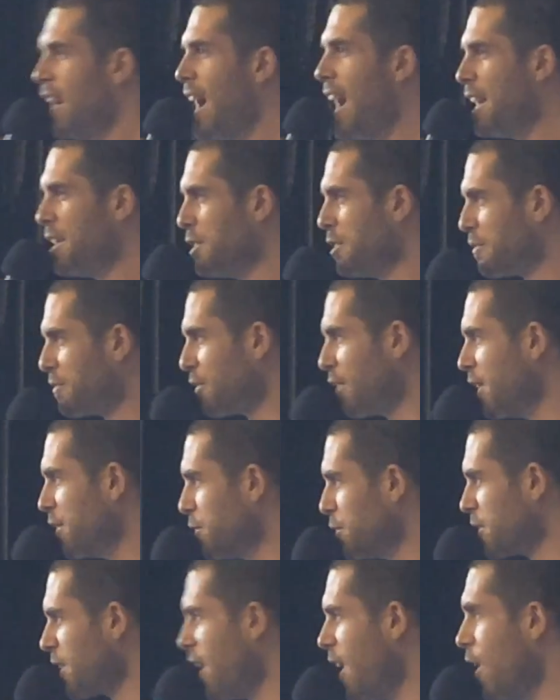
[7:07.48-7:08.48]
And your friend
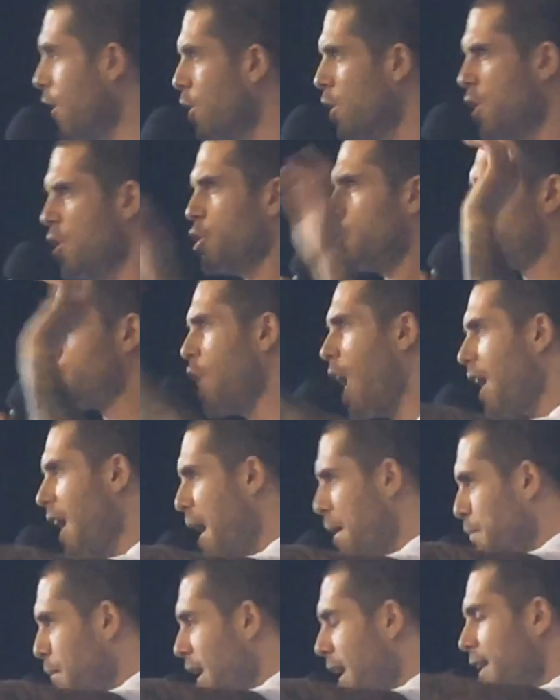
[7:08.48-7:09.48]
will go, "Shut
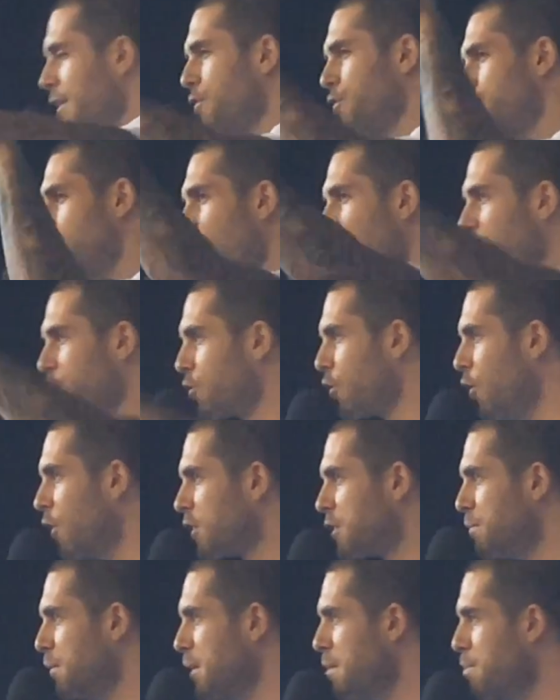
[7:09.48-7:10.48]
up, man. Don't
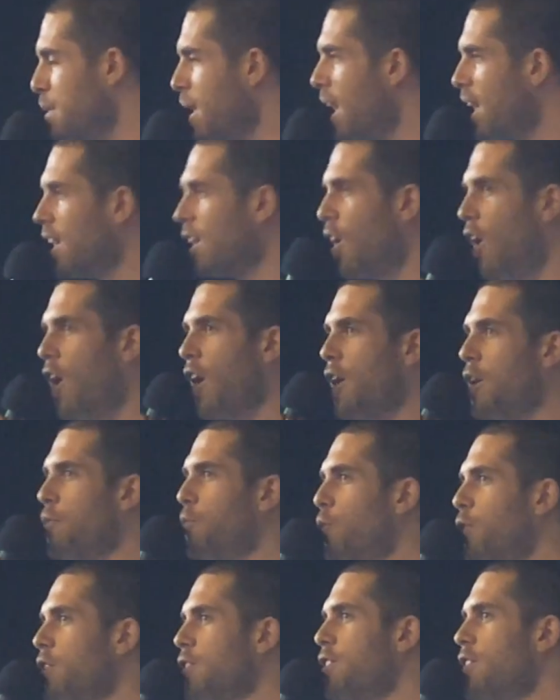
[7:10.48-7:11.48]
talk to me about it. I don't
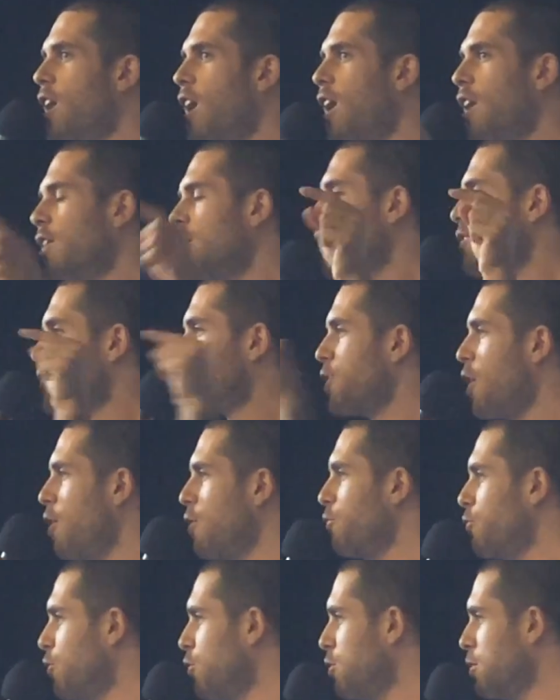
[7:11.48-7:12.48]
want to know.
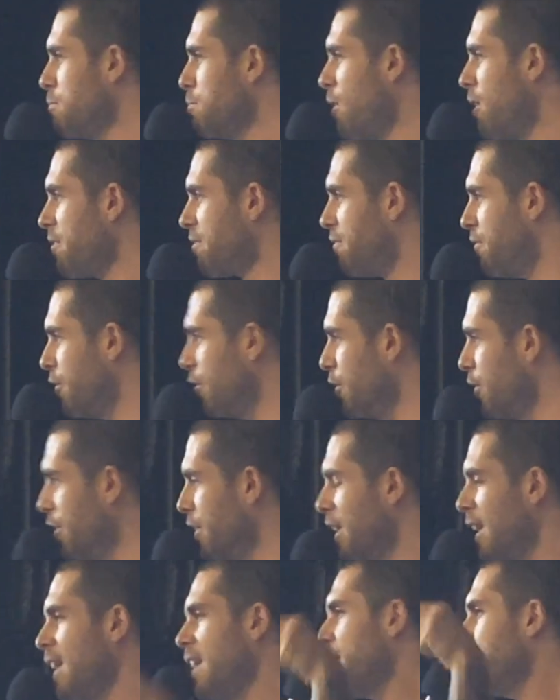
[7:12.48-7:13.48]
Don't ruin my
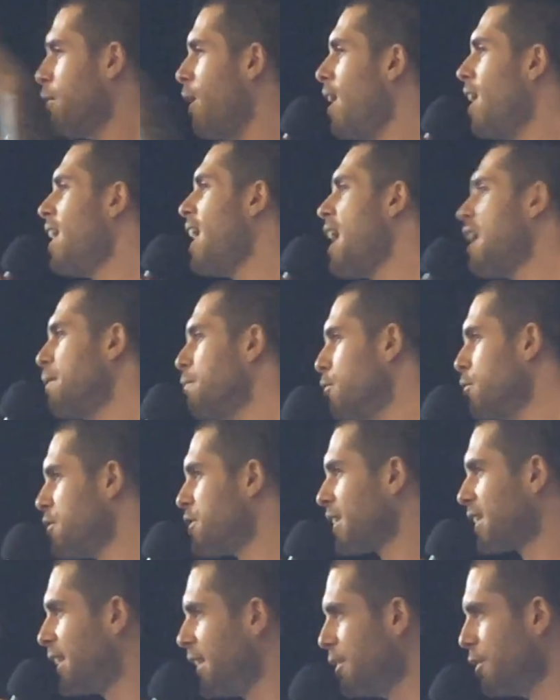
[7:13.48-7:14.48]
food. My
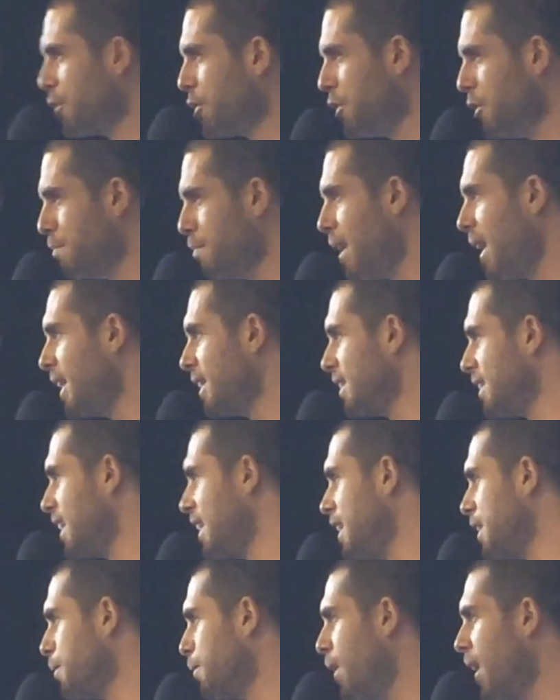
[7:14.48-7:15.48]
animals are killed humanely
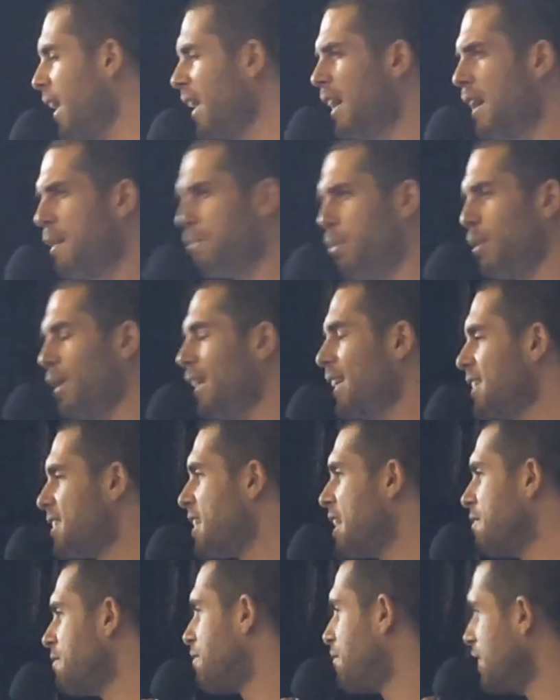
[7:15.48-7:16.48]
anyway. Plants
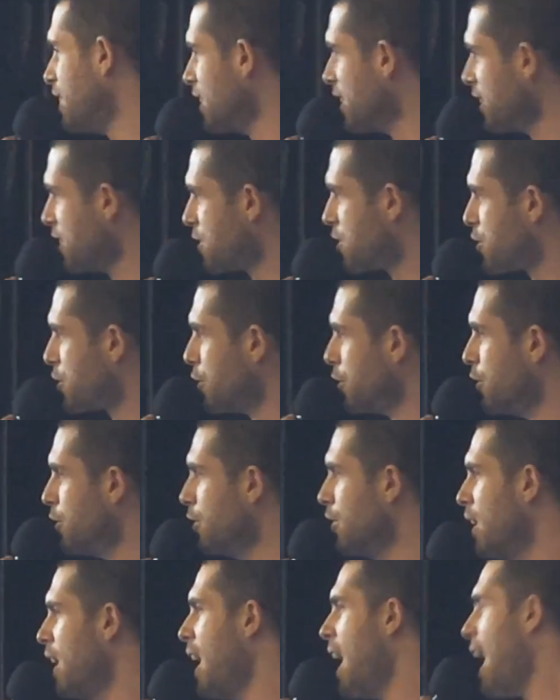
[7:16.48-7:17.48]
have feelings
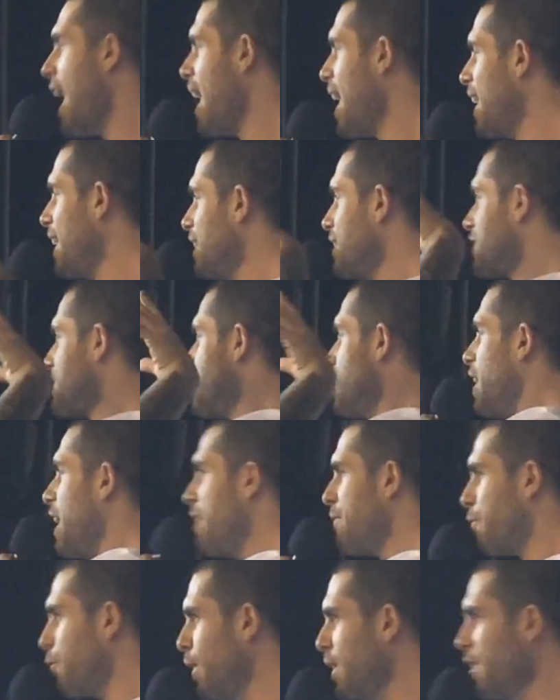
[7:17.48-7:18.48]
too. And
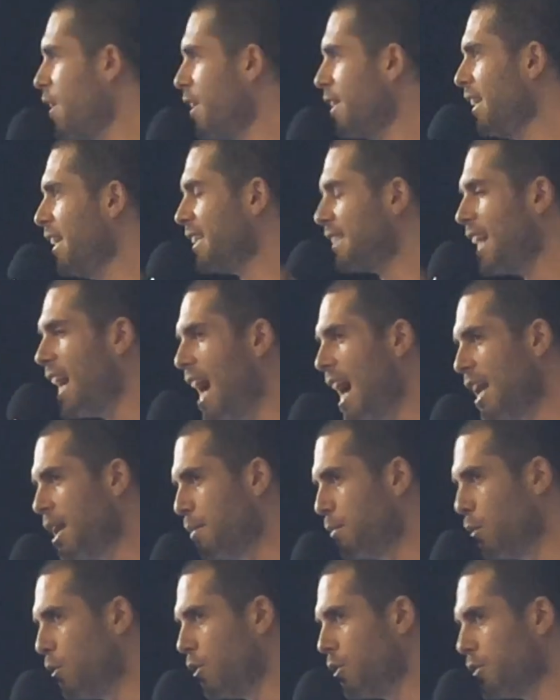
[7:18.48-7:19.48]
if we don't eat the
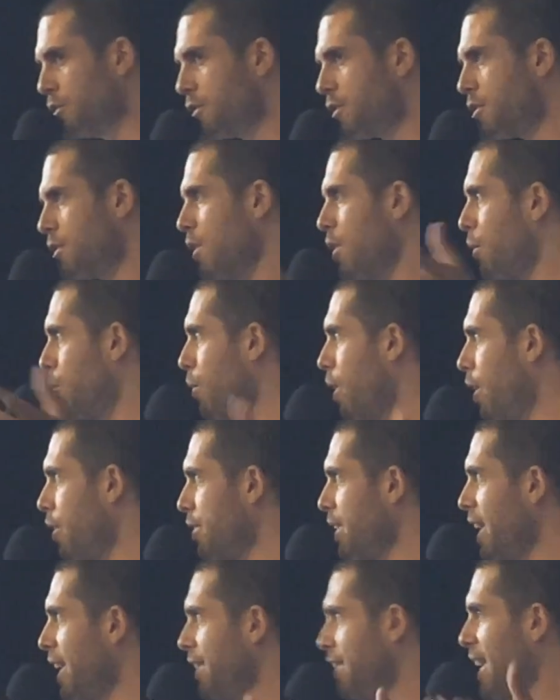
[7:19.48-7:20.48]
animals, well,
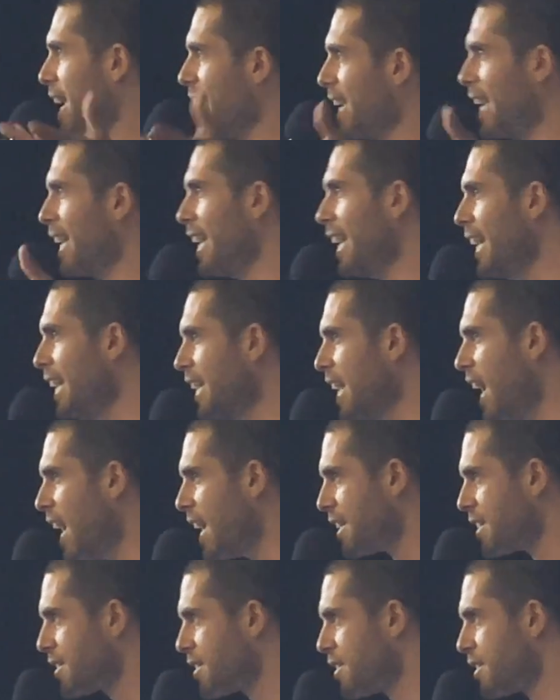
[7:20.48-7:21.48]
then they're going to eat
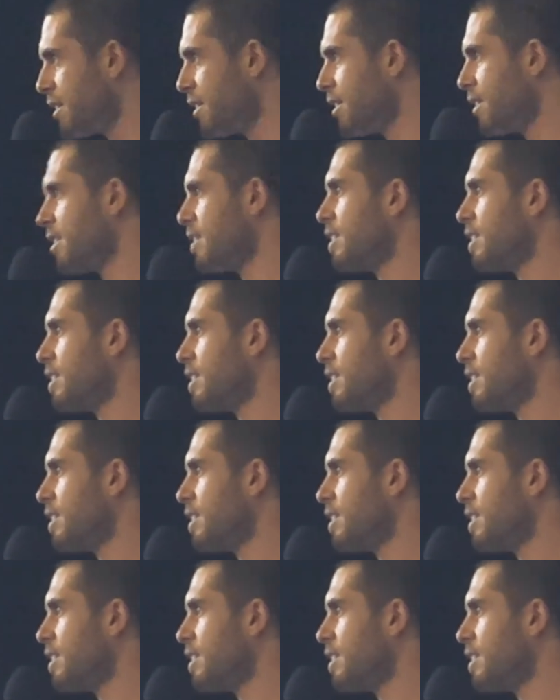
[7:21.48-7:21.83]
us."